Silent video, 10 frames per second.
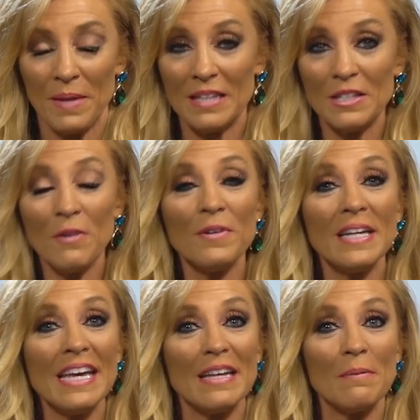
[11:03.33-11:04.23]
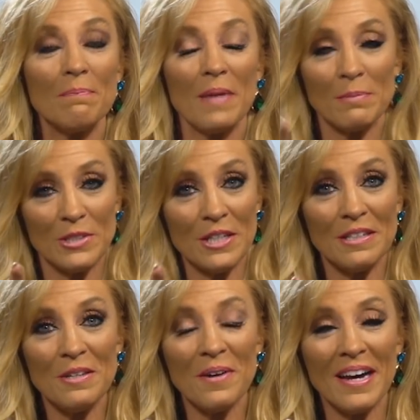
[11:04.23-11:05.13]
And don't forget, I'm
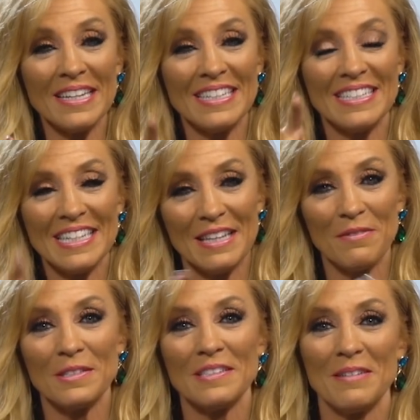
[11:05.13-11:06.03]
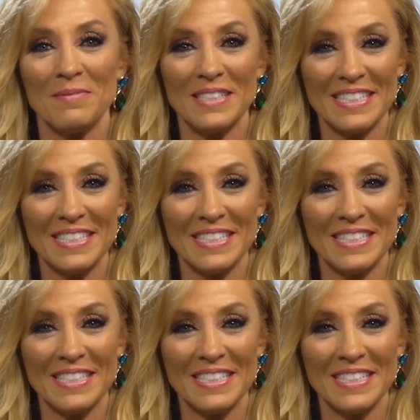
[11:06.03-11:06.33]
cheering you on to live your dreams.